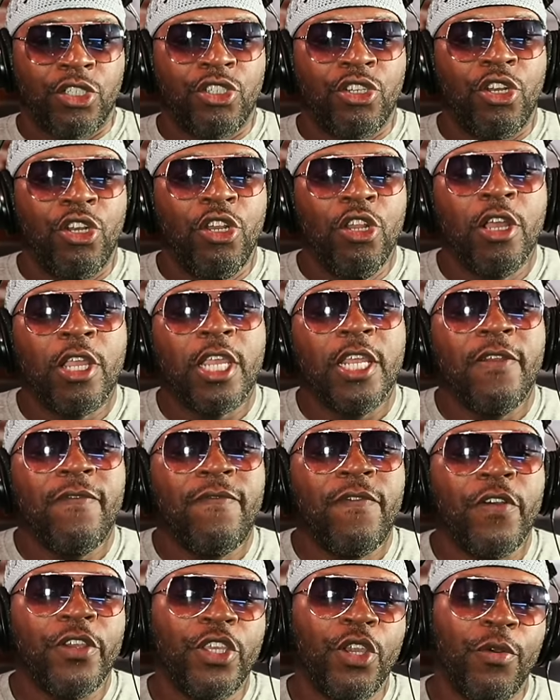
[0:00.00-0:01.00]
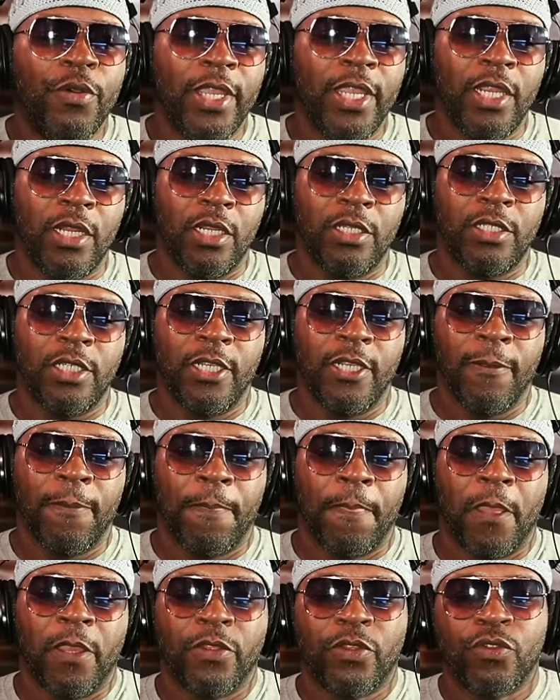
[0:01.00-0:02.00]
Looking for your energy
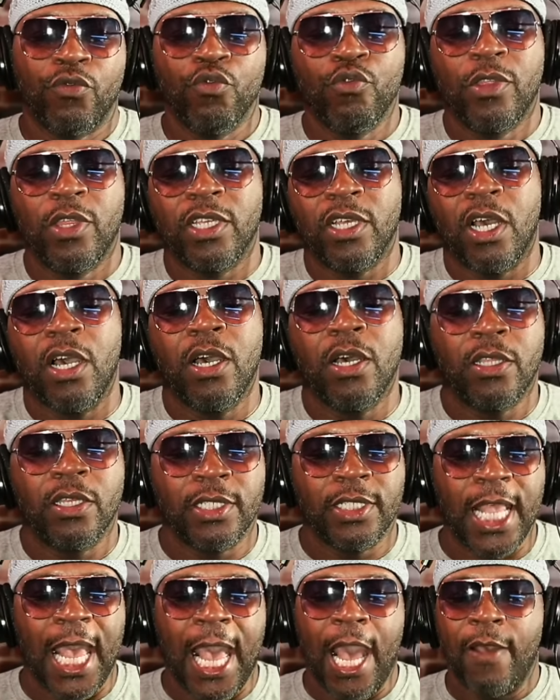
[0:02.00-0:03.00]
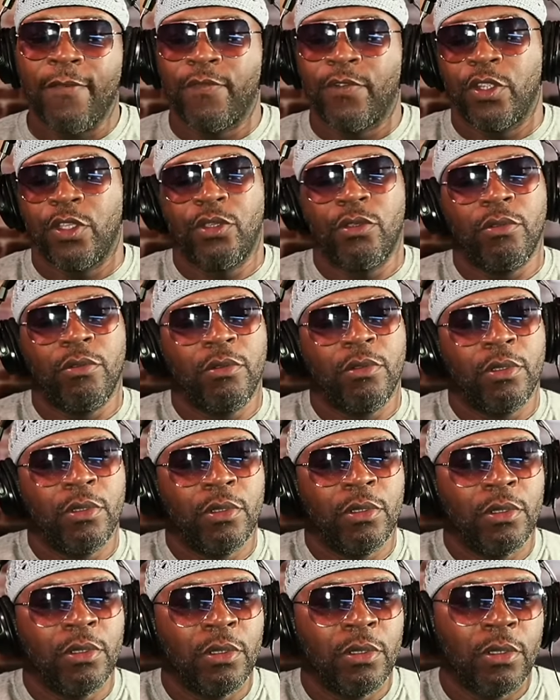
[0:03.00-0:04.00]
through the others after you.
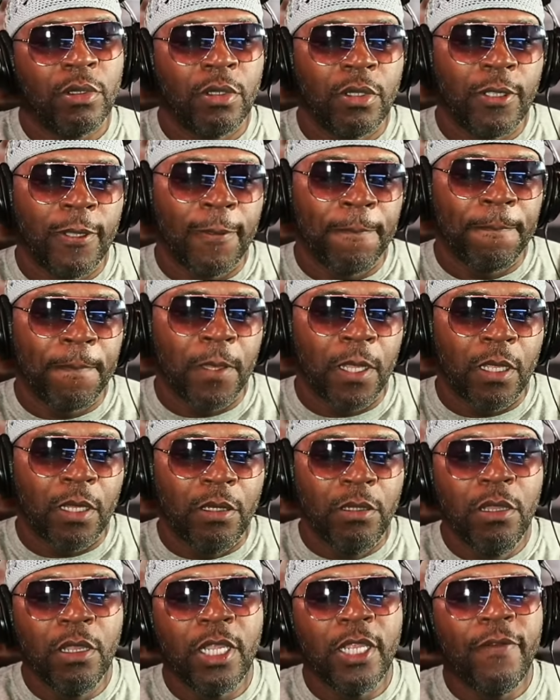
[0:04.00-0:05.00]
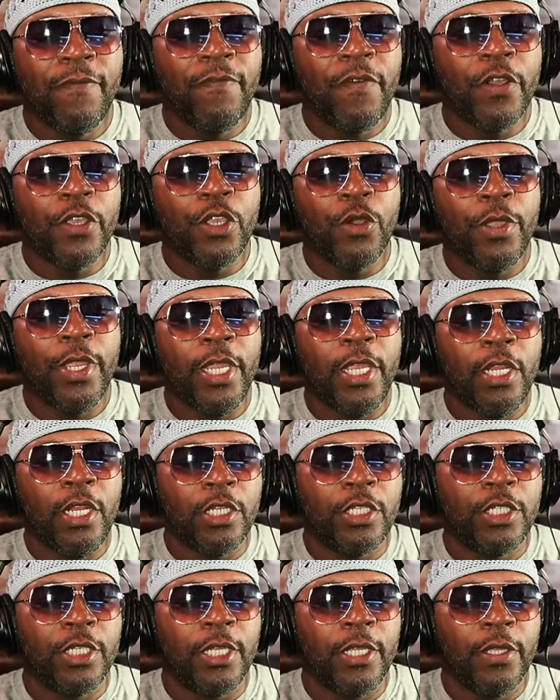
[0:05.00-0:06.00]
Looking for your
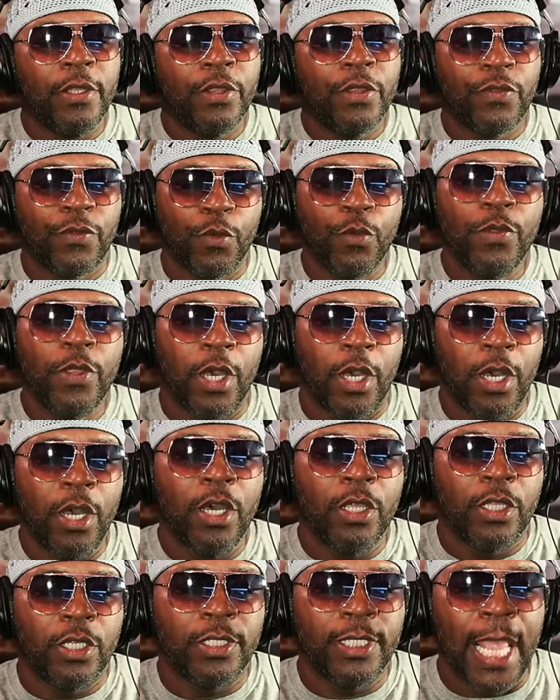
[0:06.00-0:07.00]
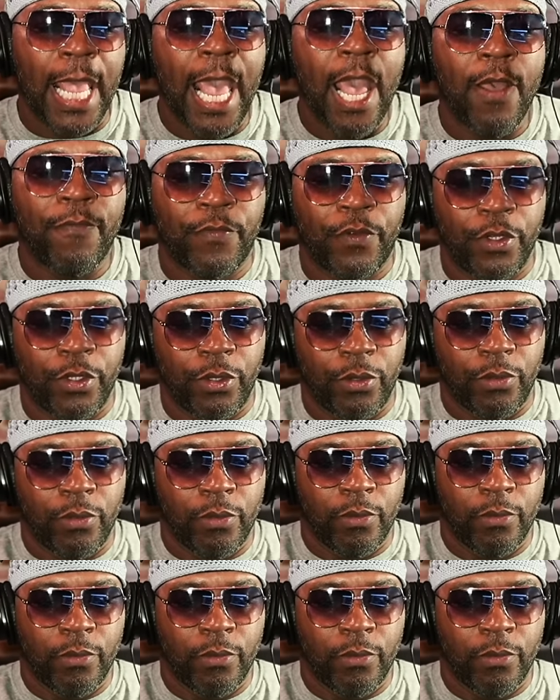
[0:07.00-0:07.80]
energy through the others after you.